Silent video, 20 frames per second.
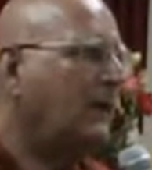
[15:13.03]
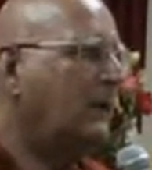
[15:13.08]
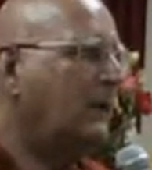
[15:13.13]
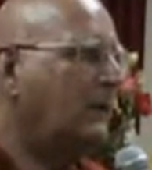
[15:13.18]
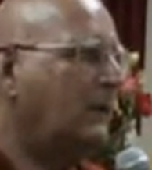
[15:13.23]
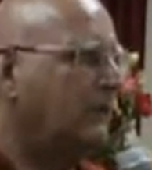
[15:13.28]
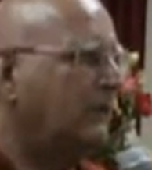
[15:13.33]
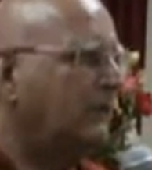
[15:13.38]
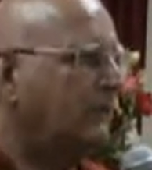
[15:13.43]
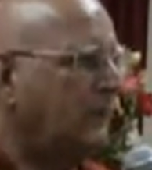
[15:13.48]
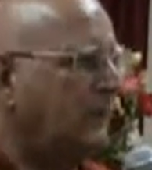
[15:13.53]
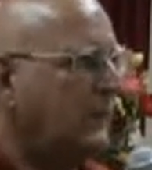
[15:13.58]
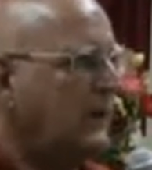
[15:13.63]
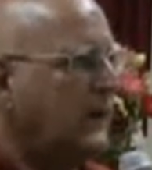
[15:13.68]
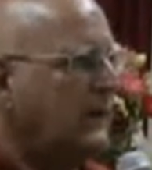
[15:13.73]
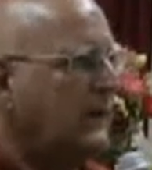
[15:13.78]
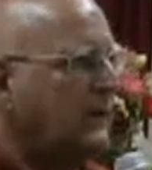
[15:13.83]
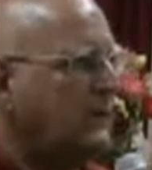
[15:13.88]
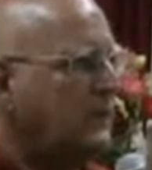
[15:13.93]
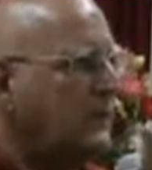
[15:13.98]
Well,
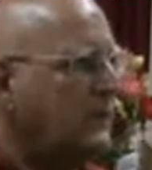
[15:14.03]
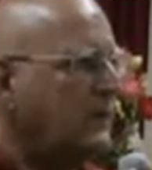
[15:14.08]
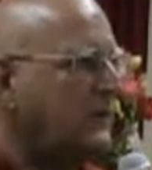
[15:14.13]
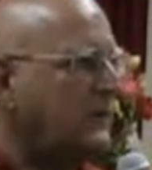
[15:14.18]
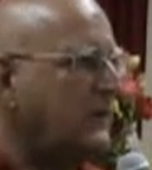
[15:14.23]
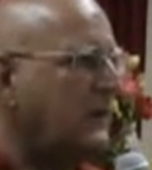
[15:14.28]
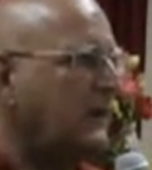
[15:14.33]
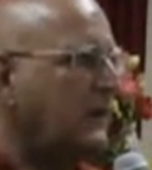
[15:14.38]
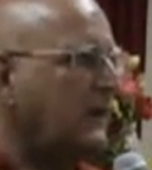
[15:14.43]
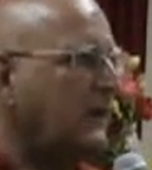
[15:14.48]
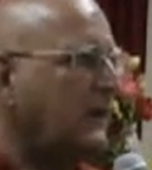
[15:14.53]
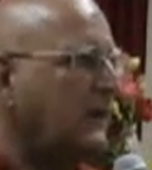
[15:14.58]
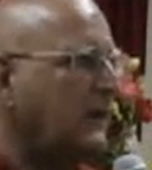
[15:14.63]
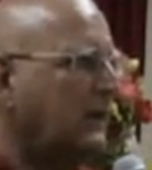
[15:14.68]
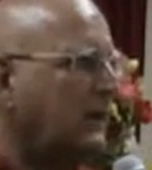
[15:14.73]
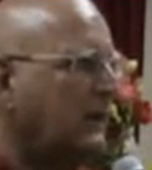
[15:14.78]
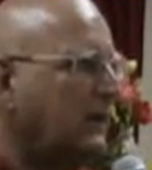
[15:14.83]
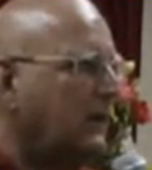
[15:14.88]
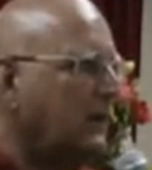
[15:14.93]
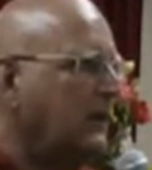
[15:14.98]
that is this. And
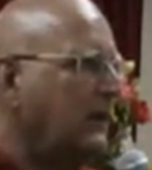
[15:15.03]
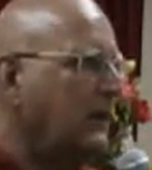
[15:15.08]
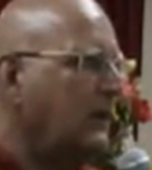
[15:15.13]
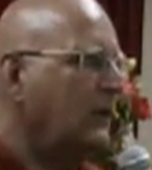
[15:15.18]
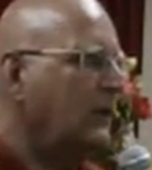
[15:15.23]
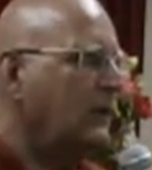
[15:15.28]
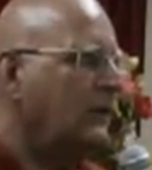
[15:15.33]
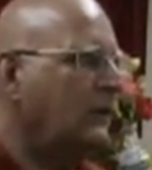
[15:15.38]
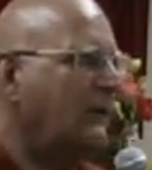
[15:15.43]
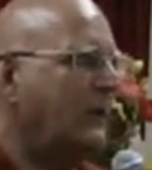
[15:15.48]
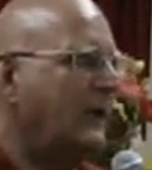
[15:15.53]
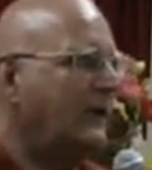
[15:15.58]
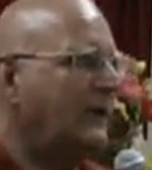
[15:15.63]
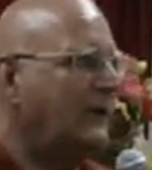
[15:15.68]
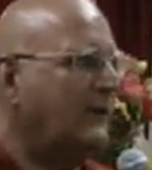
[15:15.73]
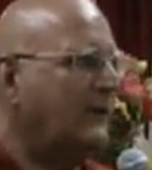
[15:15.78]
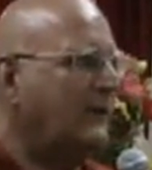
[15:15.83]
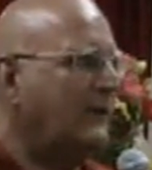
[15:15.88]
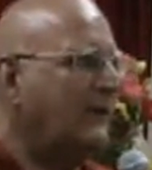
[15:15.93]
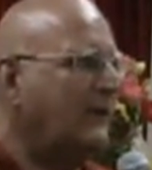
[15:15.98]
then you have
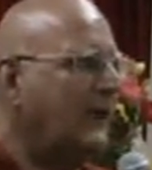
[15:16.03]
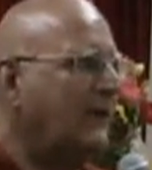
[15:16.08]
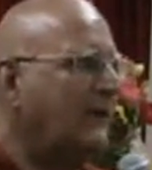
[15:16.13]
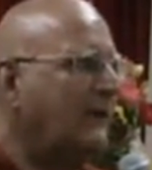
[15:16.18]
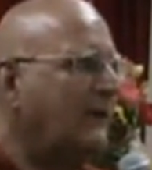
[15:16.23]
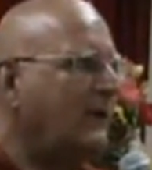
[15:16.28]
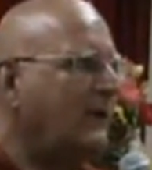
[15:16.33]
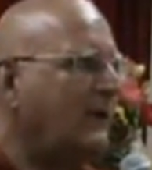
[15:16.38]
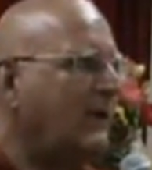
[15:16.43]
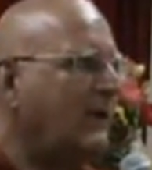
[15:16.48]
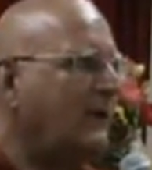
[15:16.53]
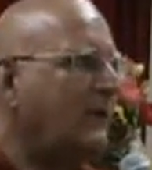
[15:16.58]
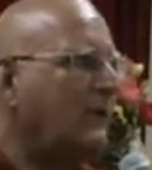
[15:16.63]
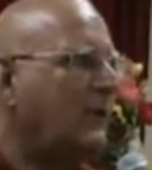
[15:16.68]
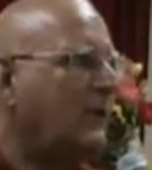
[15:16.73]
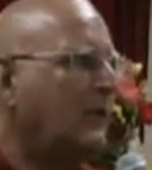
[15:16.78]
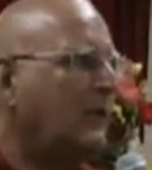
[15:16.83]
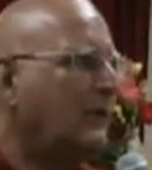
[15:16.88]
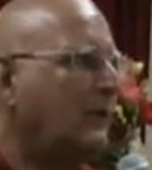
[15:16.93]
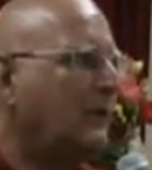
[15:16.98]
wasted yet
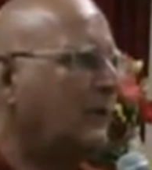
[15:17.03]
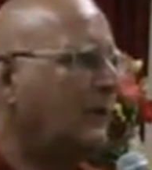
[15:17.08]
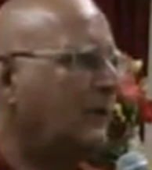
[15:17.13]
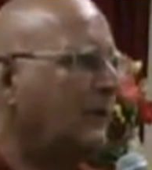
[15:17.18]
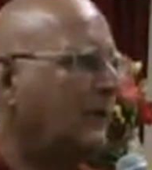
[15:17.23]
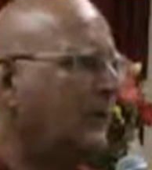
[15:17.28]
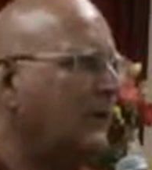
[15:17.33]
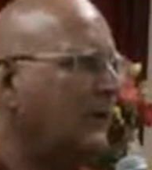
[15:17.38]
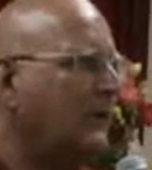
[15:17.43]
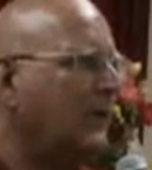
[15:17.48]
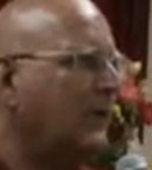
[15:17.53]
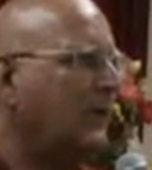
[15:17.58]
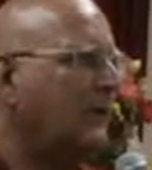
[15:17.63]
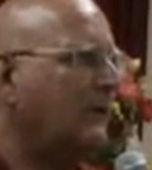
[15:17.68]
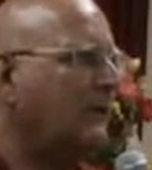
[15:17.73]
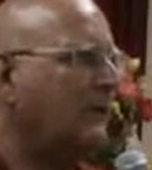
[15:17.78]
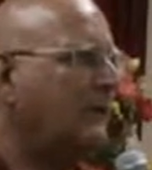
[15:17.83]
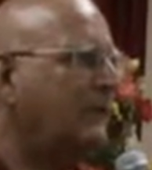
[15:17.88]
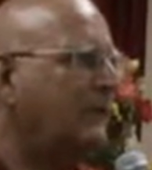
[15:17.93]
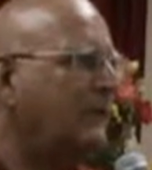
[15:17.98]
another quarter of your
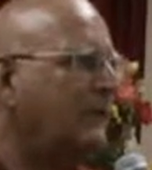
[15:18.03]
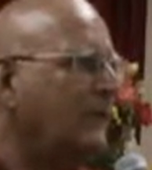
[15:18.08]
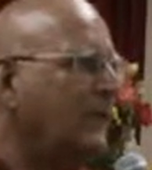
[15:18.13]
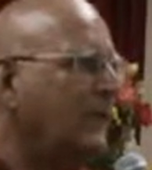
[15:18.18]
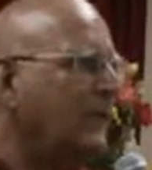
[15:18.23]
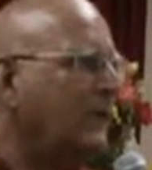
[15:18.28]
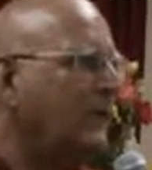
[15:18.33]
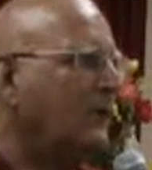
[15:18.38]
life.